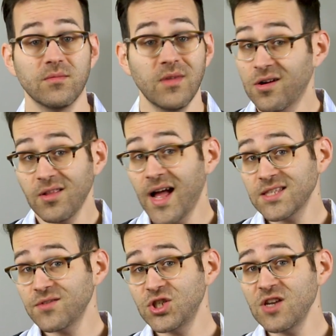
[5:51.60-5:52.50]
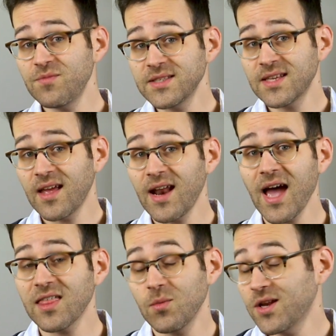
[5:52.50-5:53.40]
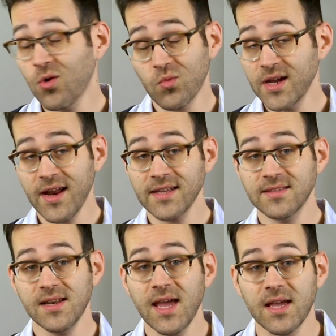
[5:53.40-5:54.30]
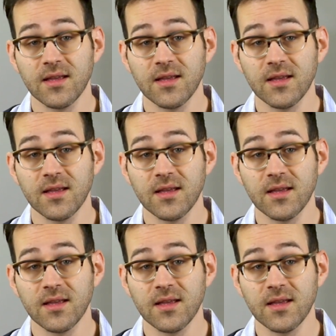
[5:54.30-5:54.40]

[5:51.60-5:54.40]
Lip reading: There are lots of achievements in Tanakh that we don't reenact today.